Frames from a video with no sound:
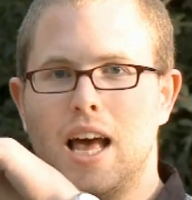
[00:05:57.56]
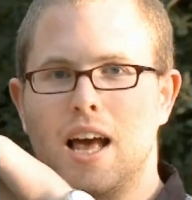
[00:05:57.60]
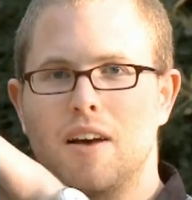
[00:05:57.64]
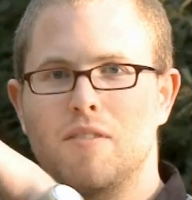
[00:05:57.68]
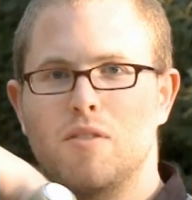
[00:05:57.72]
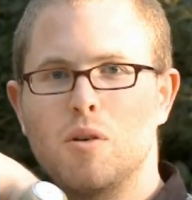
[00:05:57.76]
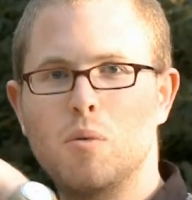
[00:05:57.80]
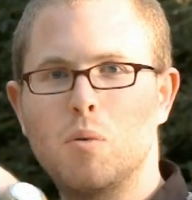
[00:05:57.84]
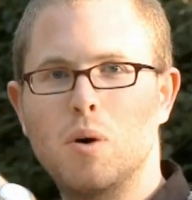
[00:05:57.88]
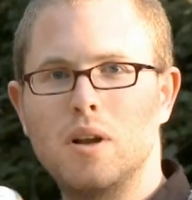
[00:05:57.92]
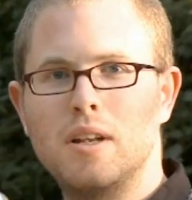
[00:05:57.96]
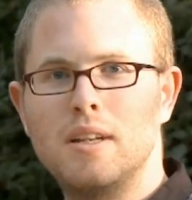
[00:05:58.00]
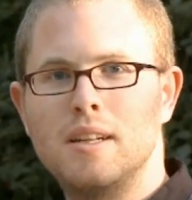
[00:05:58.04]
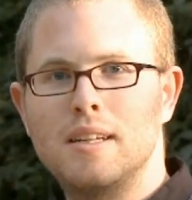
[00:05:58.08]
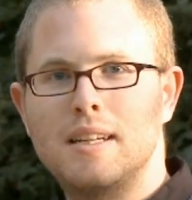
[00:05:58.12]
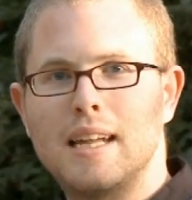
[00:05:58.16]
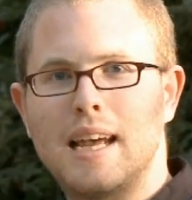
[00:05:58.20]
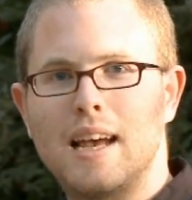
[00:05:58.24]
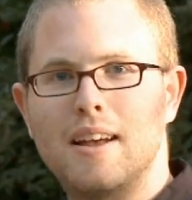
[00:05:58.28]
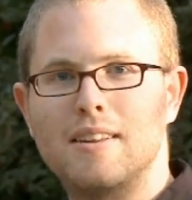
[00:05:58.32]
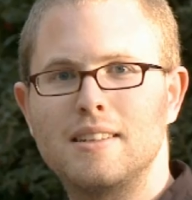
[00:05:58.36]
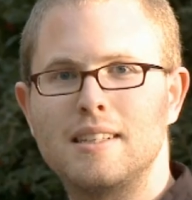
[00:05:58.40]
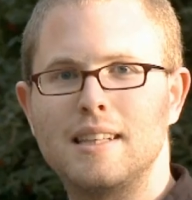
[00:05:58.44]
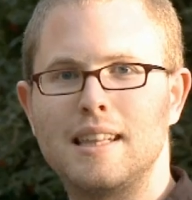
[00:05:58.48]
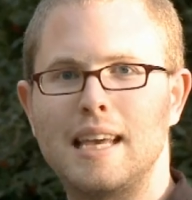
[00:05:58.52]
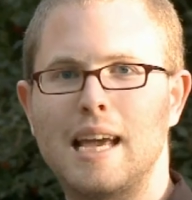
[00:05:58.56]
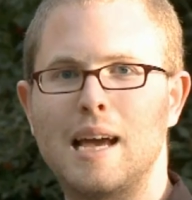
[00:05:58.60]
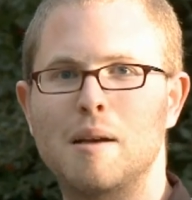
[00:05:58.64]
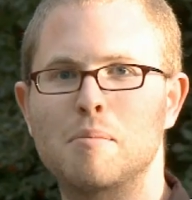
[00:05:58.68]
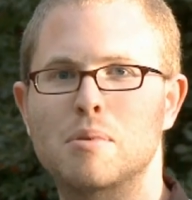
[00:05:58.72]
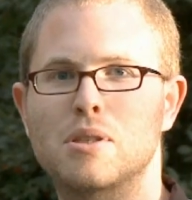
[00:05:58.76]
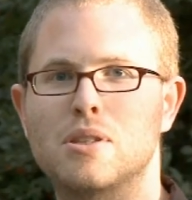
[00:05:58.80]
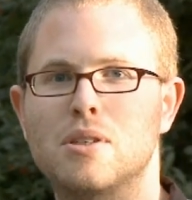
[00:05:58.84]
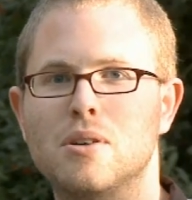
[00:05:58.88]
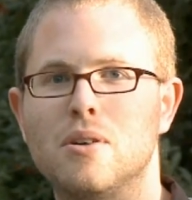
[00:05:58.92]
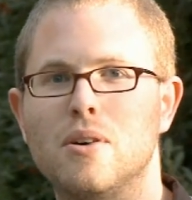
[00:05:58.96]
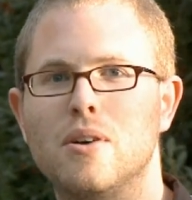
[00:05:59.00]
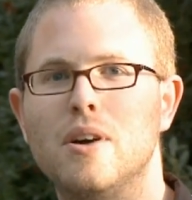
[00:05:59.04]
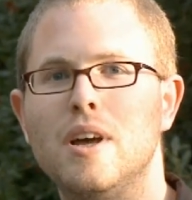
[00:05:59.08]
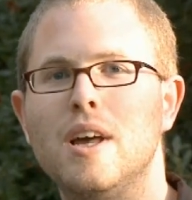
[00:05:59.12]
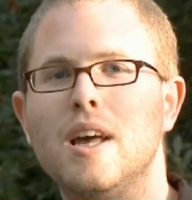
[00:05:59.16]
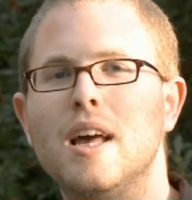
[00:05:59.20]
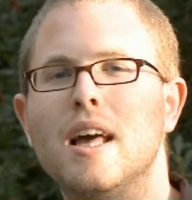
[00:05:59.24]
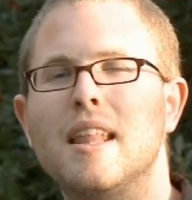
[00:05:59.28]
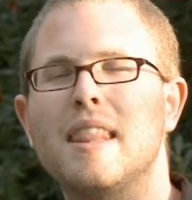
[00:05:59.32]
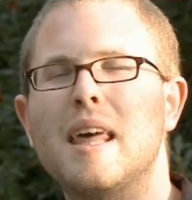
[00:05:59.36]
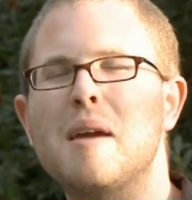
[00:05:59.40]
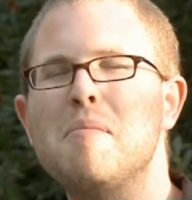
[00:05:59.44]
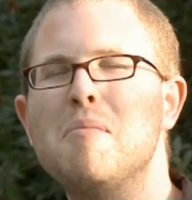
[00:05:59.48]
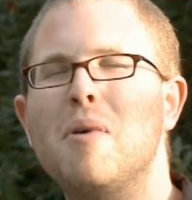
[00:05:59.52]
have a wander down to the App Store.
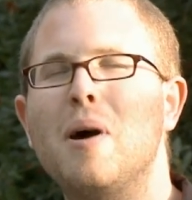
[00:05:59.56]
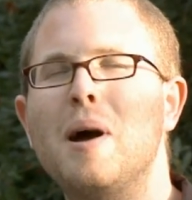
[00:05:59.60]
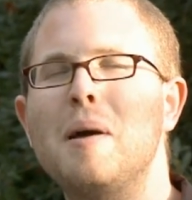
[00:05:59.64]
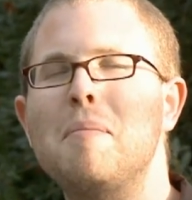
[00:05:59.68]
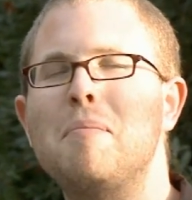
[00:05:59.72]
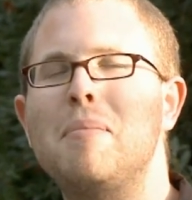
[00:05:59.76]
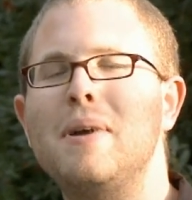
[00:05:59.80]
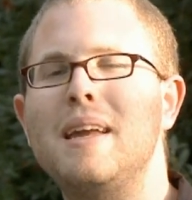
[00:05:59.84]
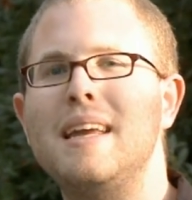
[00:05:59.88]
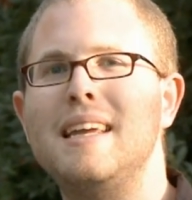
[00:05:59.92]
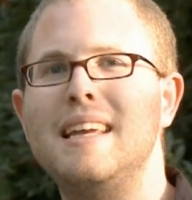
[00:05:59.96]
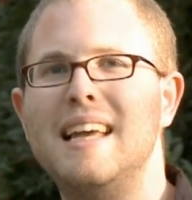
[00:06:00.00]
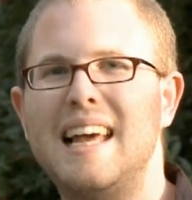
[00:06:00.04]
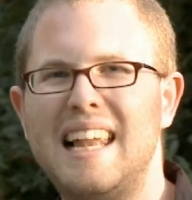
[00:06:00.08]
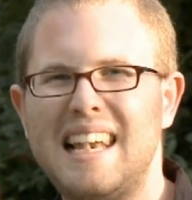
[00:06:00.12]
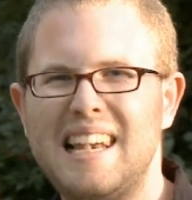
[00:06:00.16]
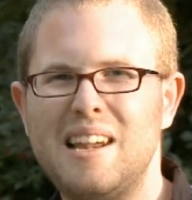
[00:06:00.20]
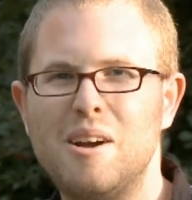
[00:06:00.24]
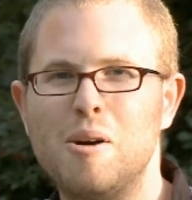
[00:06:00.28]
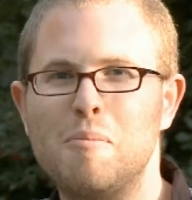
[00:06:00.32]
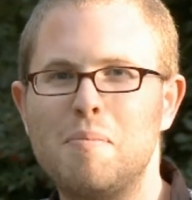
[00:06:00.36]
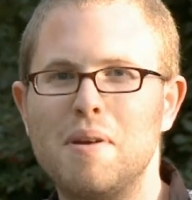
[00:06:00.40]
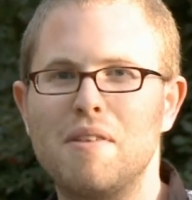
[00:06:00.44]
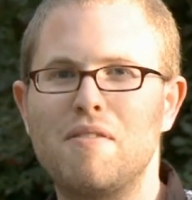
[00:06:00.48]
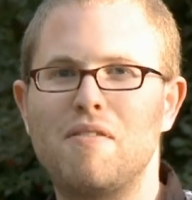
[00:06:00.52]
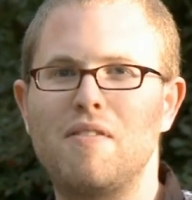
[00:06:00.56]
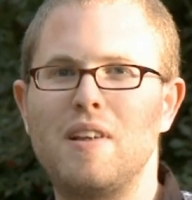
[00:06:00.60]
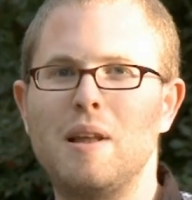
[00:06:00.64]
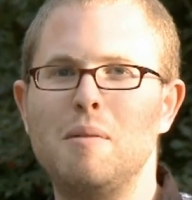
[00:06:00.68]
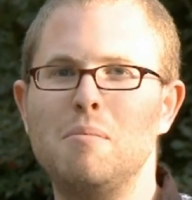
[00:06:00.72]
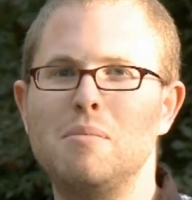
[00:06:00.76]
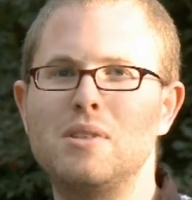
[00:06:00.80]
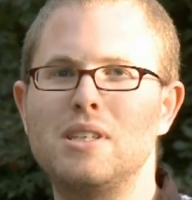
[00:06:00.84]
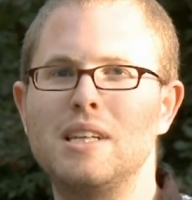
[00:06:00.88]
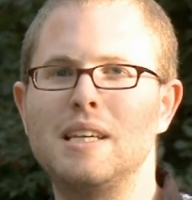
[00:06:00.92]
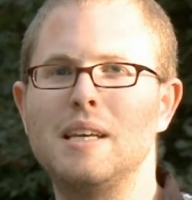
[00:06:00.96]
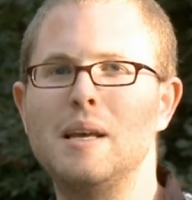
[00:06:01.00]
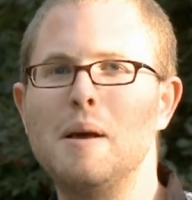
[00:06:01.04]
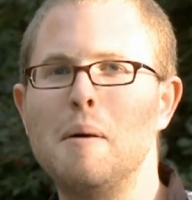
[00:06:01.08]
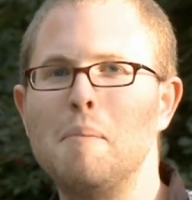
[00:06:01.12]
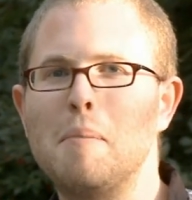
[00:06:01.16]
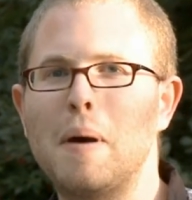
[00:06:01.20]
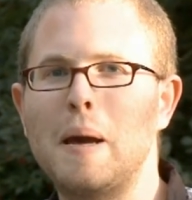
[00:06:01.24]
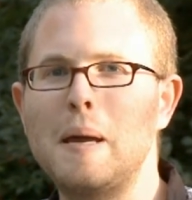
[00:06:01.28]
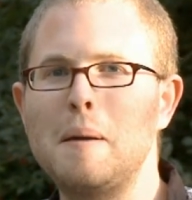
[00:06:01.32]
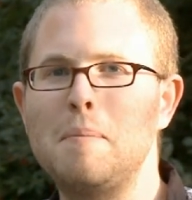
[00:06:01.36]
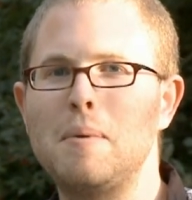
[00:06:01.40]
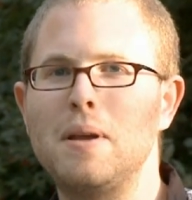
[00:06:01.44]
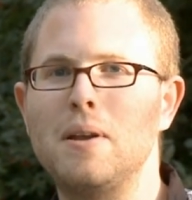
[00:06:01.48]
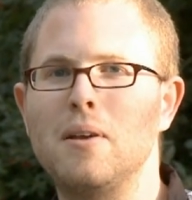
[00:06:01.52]
They might be a little bit flimsy,
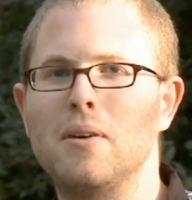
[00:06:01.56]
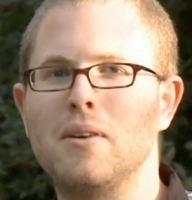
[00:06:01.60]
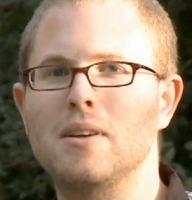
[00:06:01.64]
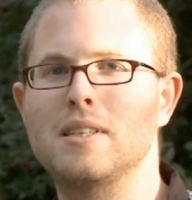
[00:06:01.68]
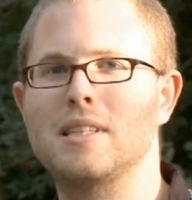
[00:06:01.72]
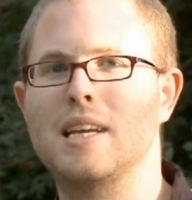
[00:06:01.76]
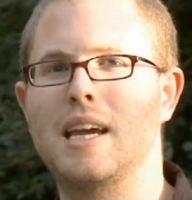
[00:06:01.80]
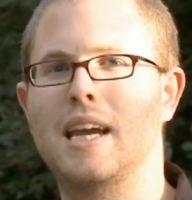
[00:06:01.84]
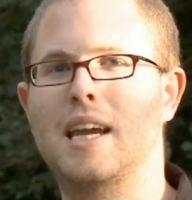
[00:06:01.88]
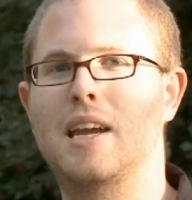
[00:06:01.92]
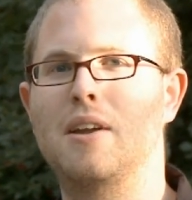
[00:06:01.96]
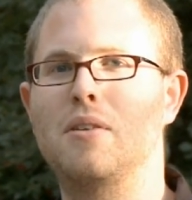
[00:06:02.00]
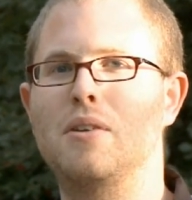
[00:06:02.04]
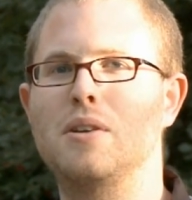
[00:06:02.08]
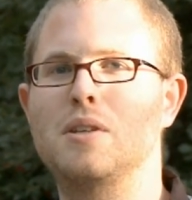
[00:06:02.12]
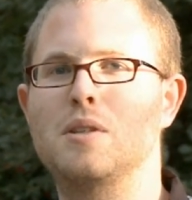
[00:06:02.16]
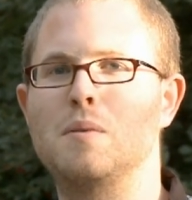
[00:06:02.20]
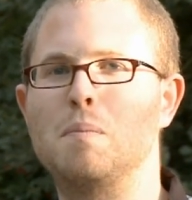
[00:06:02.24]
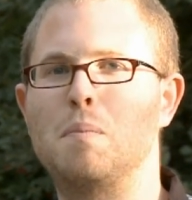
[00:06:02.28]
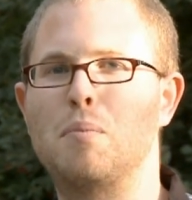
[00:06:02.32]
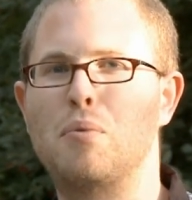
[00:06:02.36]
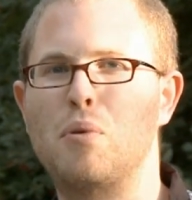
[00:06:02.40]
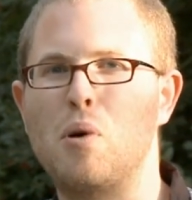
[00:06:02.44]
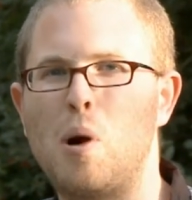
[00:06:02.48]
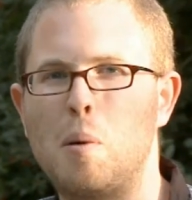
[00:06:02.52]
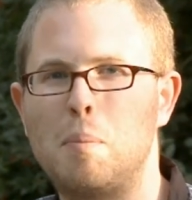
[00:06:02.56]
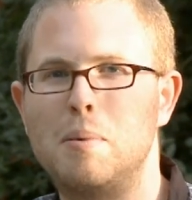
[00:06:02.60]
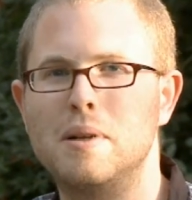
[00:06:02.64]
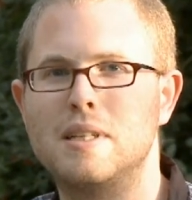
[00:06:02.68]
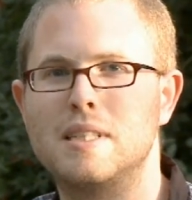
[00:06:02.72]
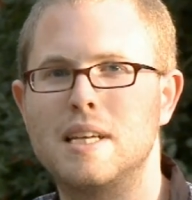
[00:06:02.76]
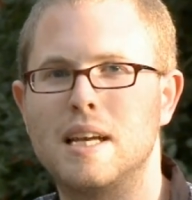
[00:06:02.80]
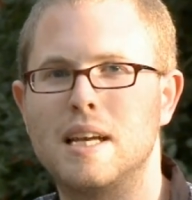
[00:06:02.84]
maybe not as accurate as some proper